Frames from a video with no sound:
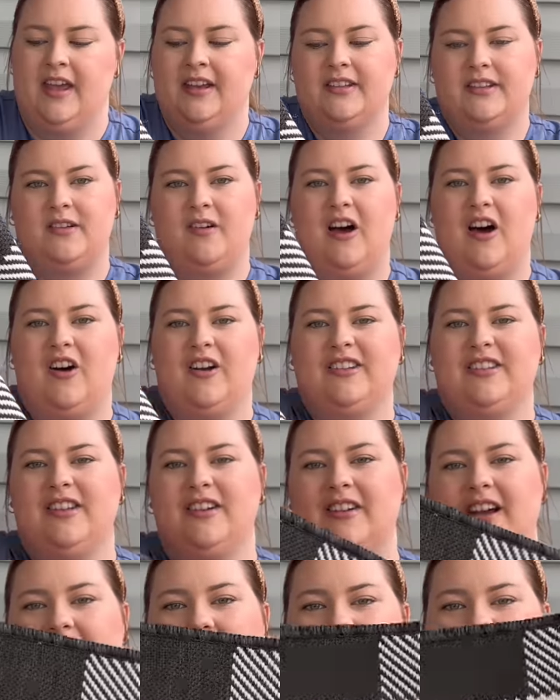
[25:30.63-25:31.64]
So I
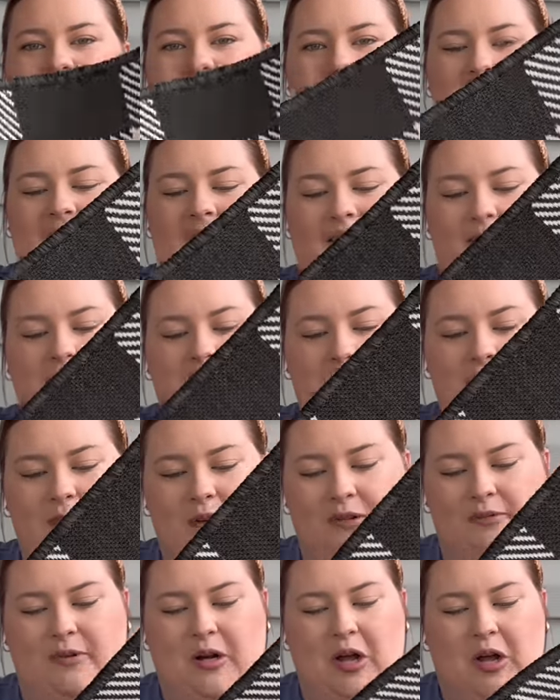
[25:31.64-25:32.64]
also got this
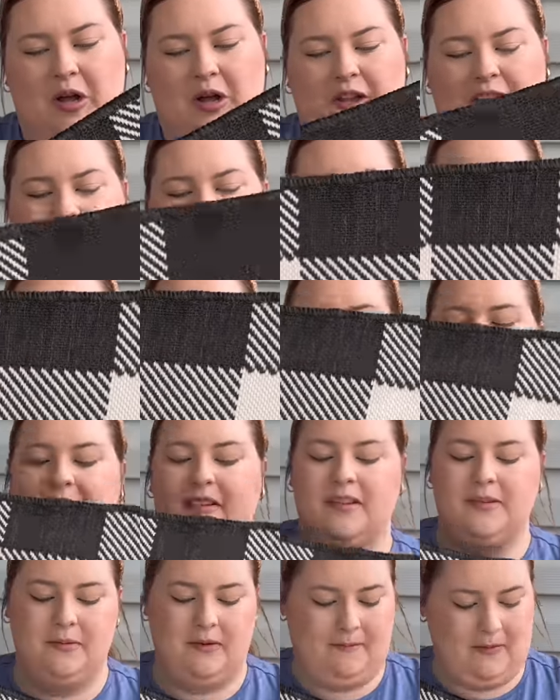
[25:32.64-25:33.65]
outdoor rug and I believe
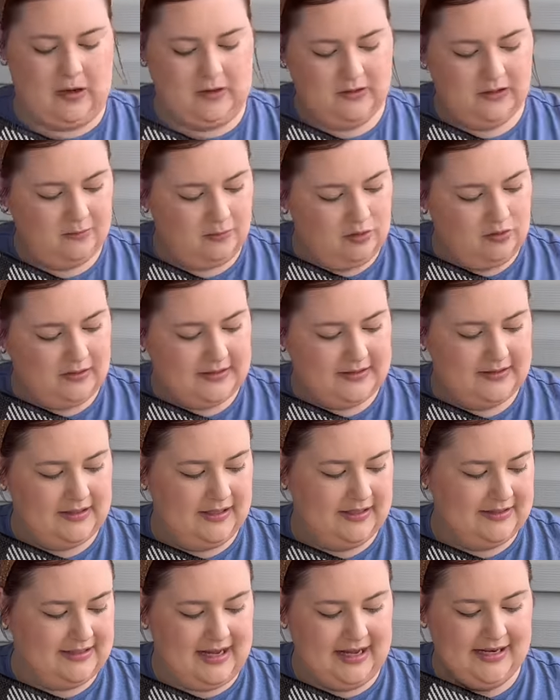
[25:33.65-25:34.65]
it's reversible because
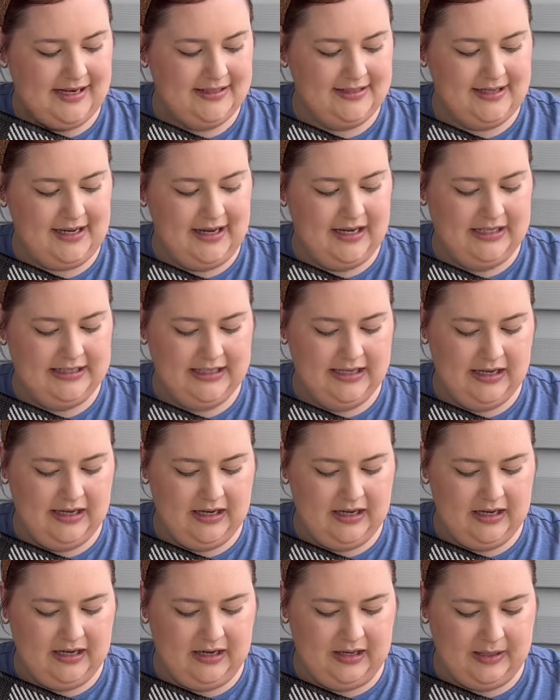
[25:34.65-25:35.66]
this side has like
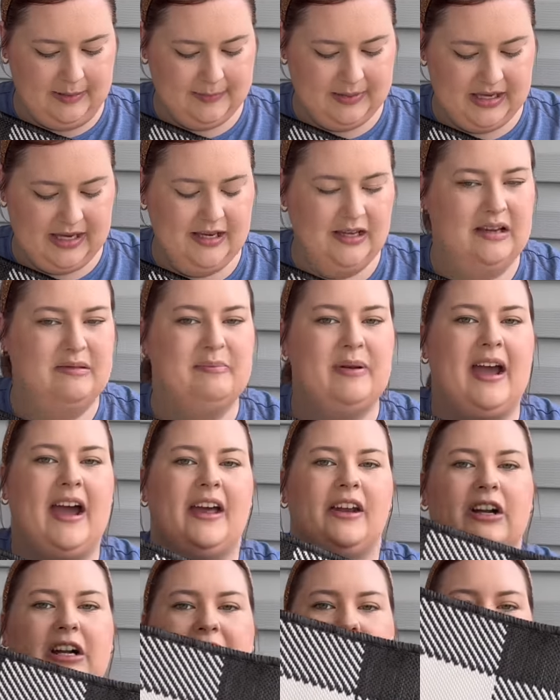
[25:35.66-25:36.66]
the um, gingham
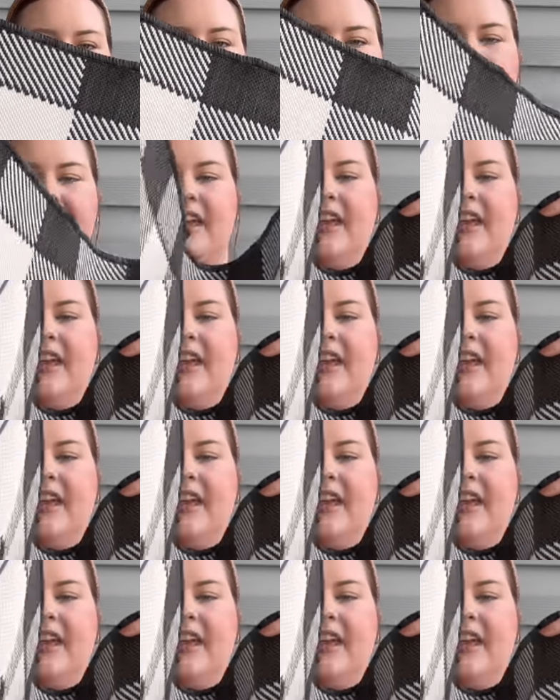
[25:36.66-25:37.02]
pattern and